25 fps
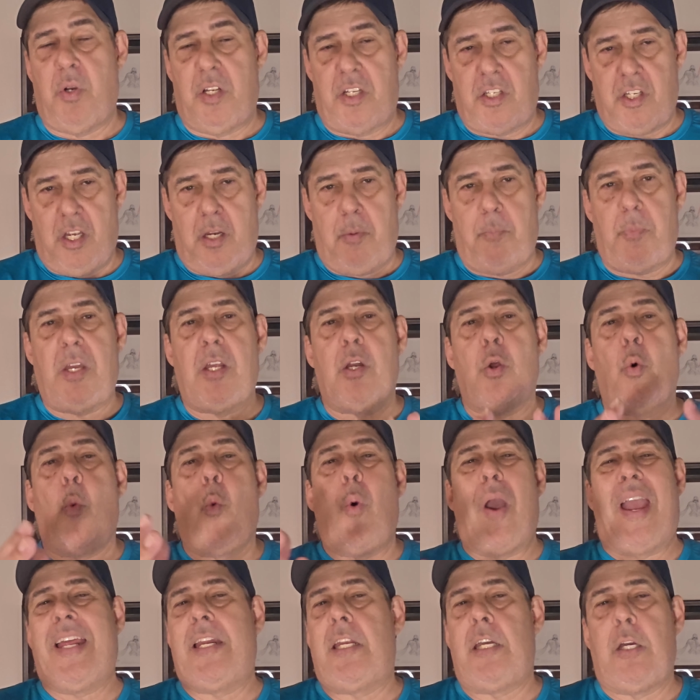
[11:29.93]
It's going to be in a
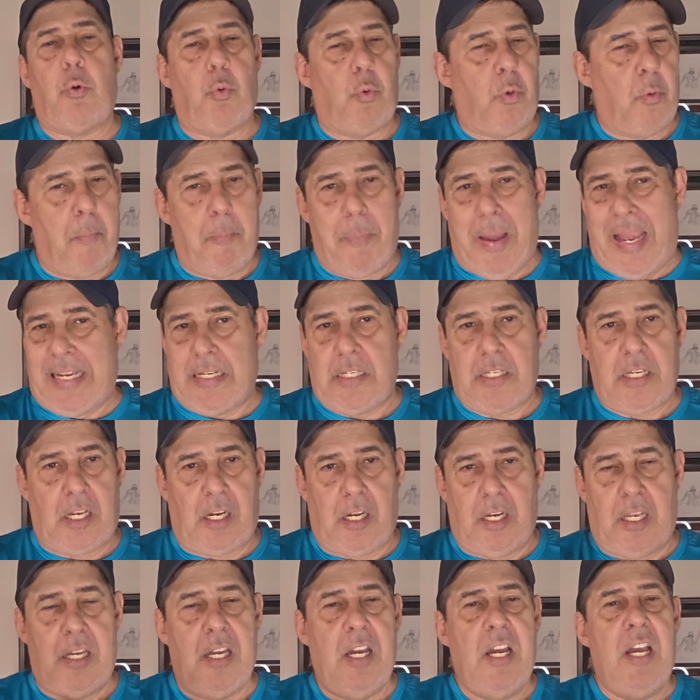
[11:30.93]
waiting room,
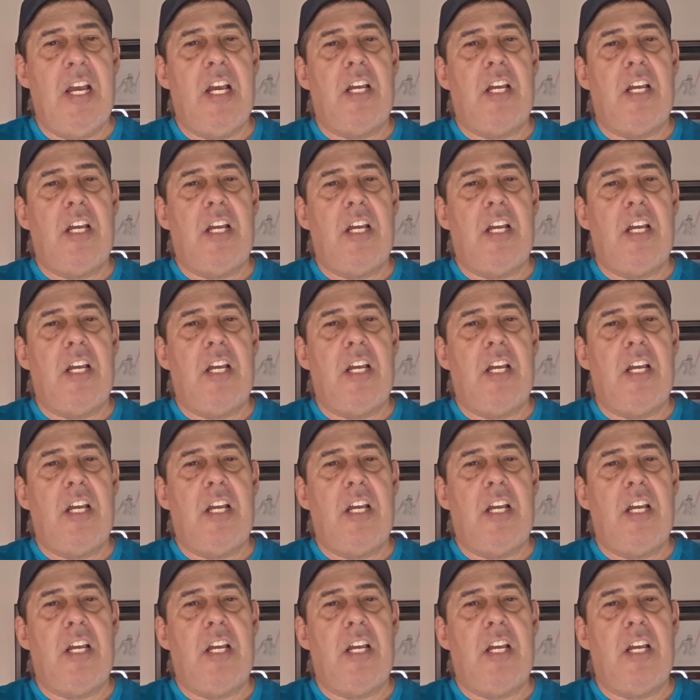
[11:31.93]
basically.